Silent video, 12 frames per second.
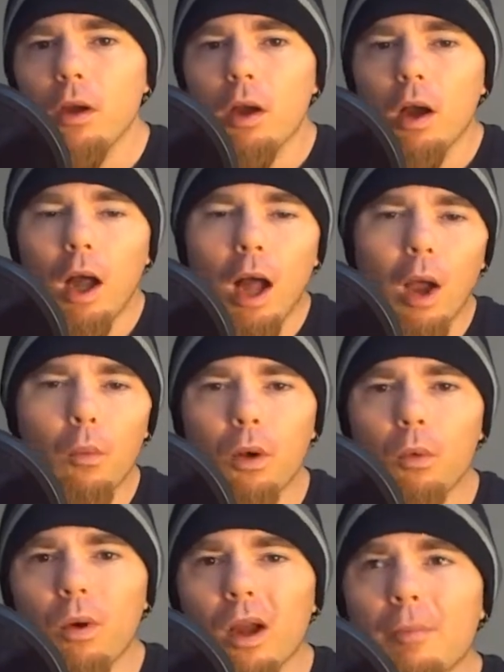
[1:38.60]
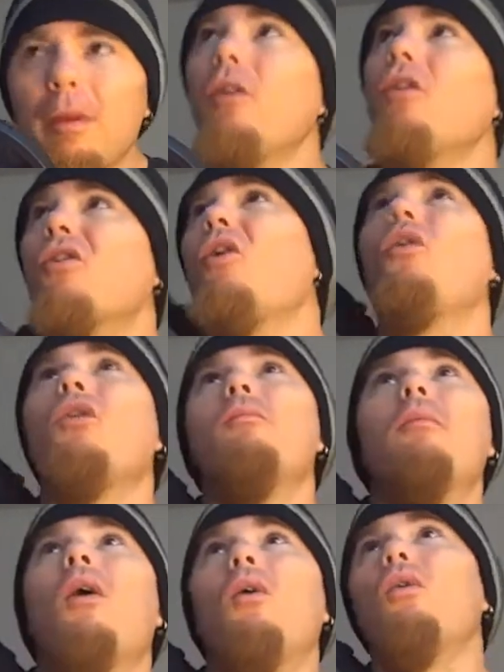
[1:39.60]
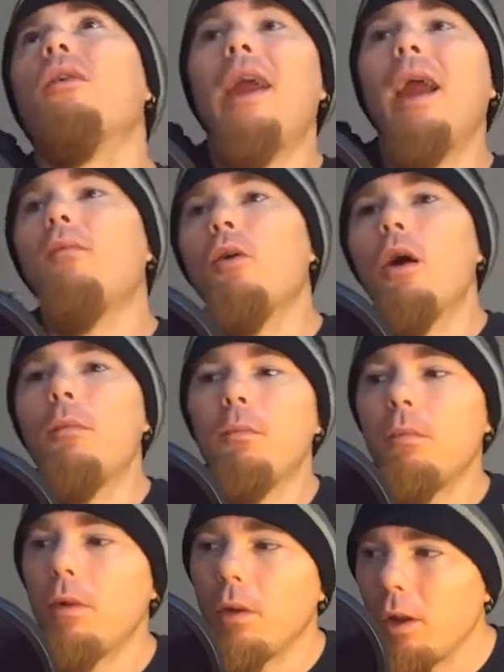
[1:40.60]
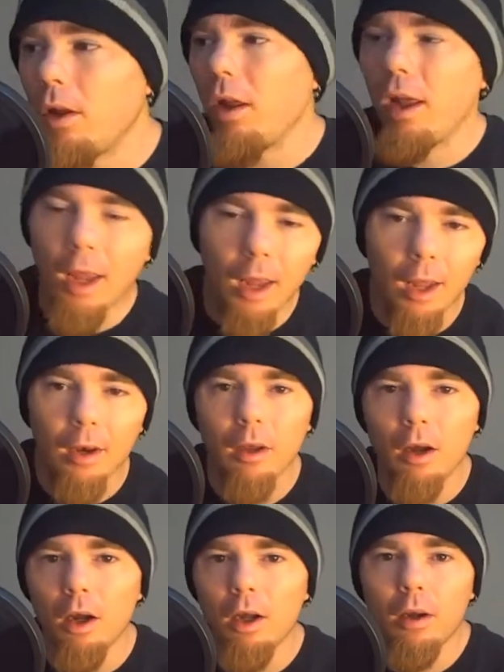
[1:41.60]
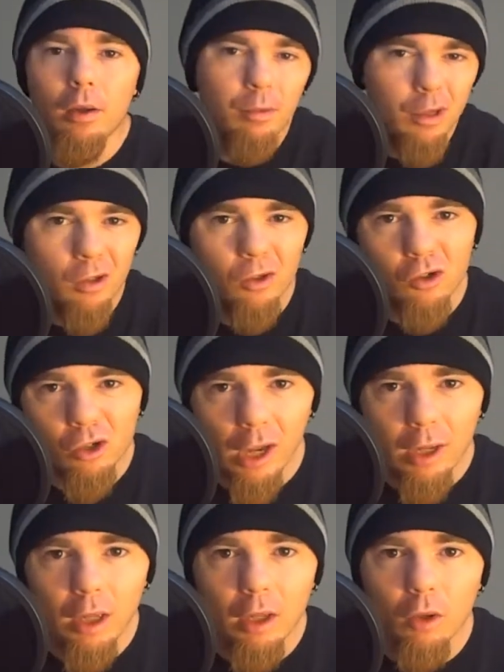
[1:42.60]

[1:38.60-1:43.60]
I wouldn't recommend you just holding the camera up, and because it's shaky.